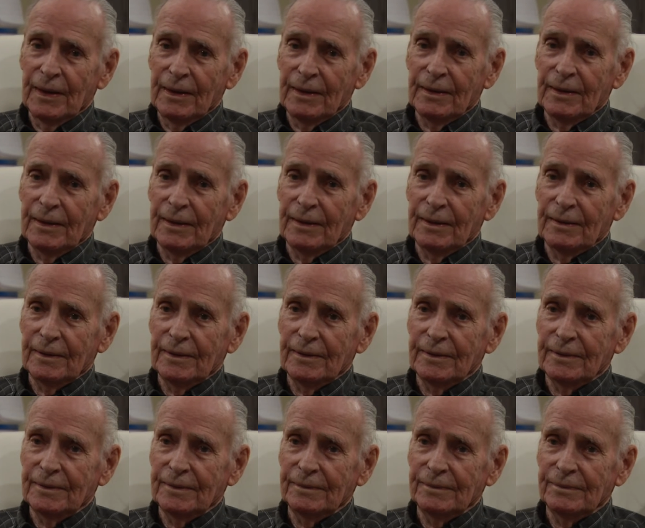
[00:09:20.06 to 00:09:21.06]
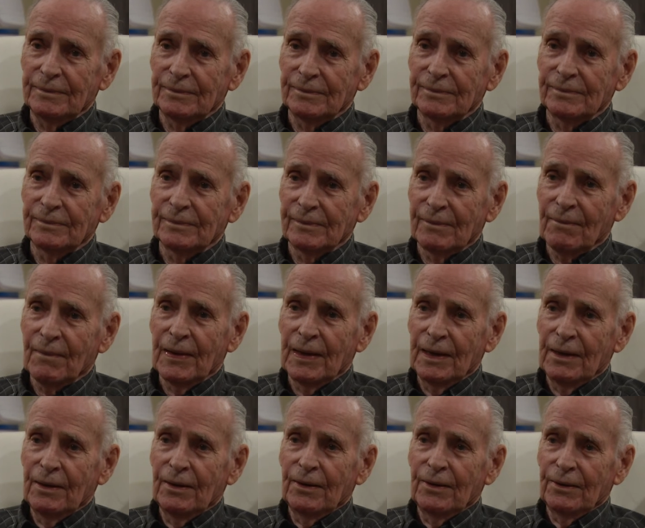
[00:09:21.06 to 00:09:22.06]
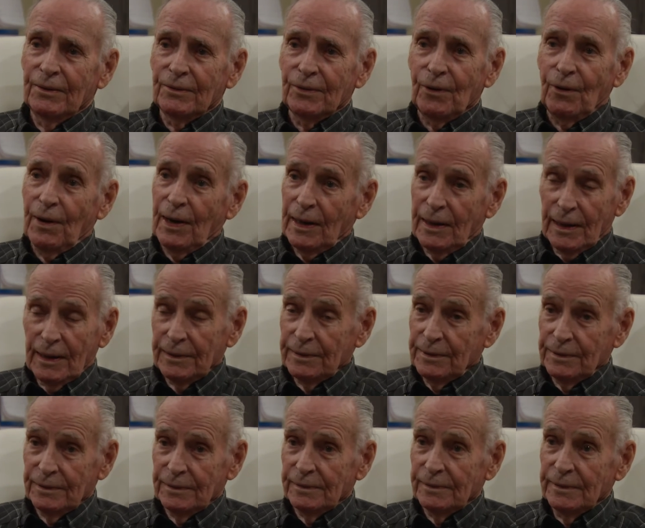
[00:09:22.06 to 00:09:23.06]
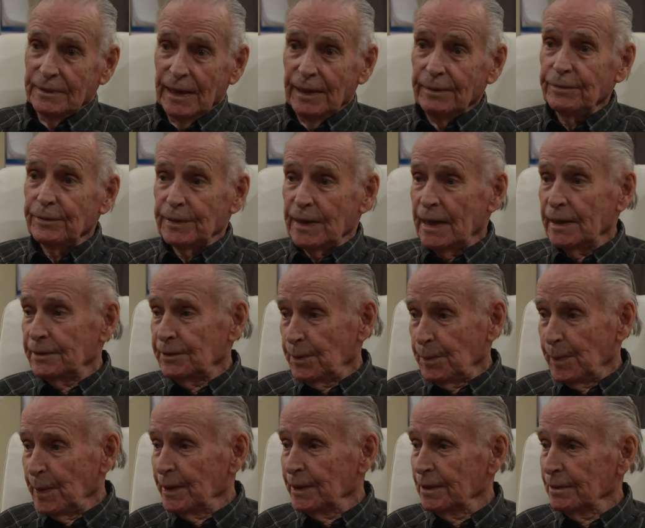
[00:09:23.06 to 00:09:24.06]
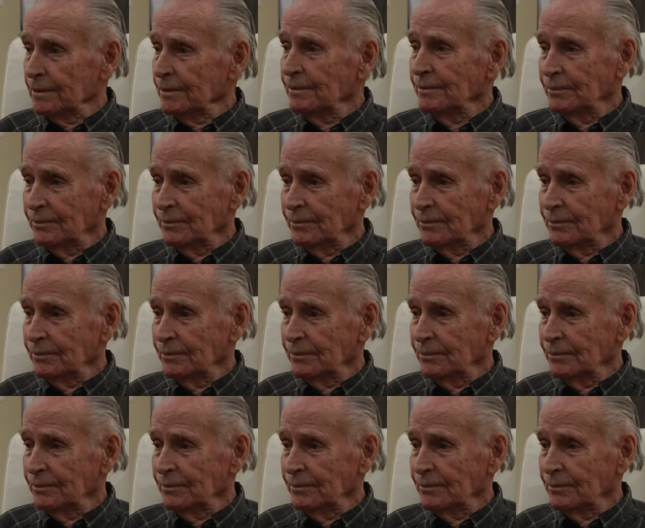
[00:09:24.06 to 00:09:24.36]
And uh, so I, I never got the medal.